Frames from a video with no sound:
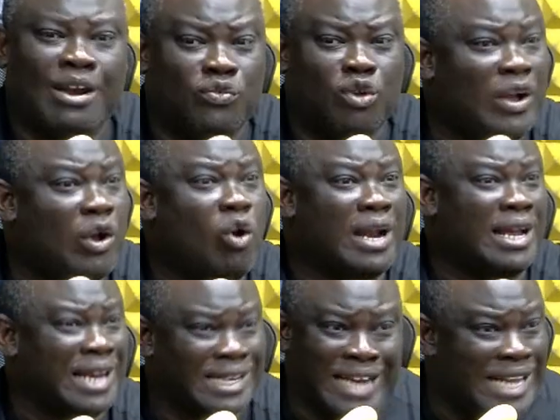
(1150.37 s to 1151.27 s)
If a colonel
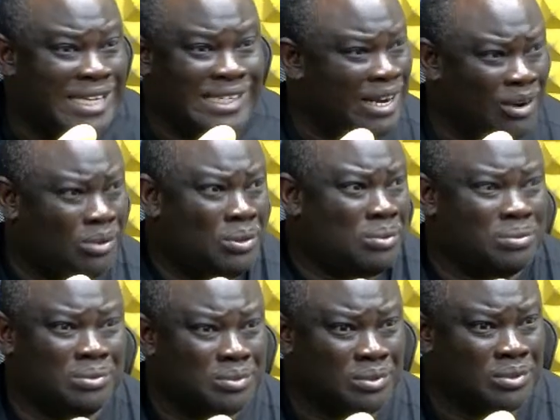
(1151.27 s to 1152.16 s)
that died there, I don't know.
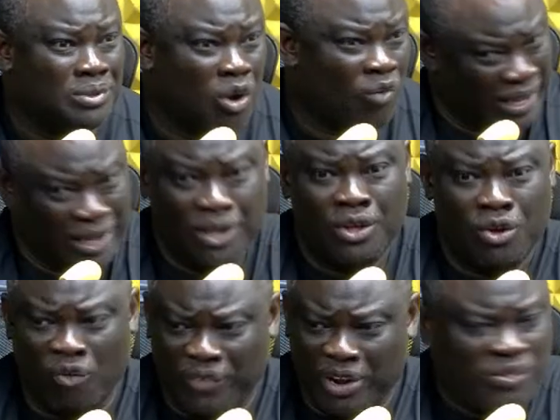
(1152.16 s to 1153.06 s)
Of an
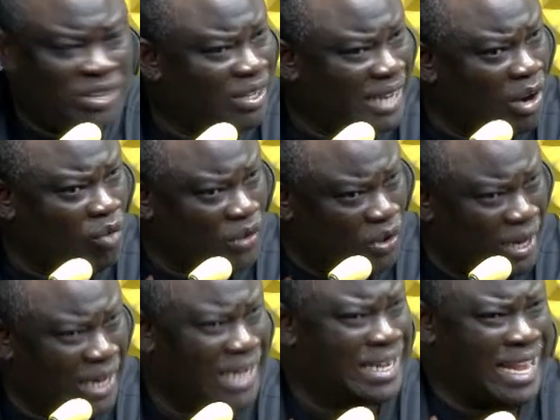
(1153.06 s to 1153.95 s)
officer of the rank of a colonel
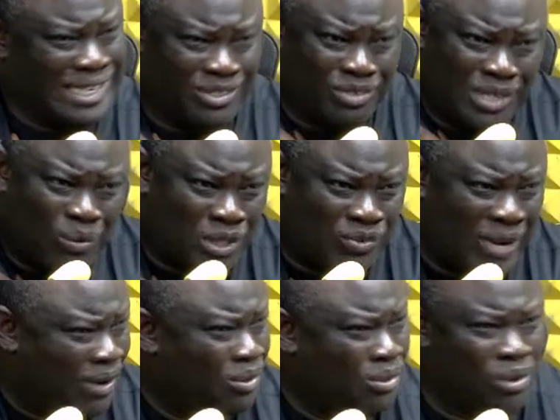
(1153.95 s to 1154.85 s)
that died during the war, I
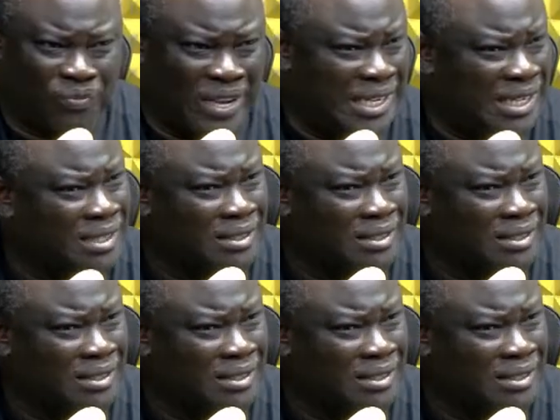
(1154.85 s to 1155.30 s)
don't know of any.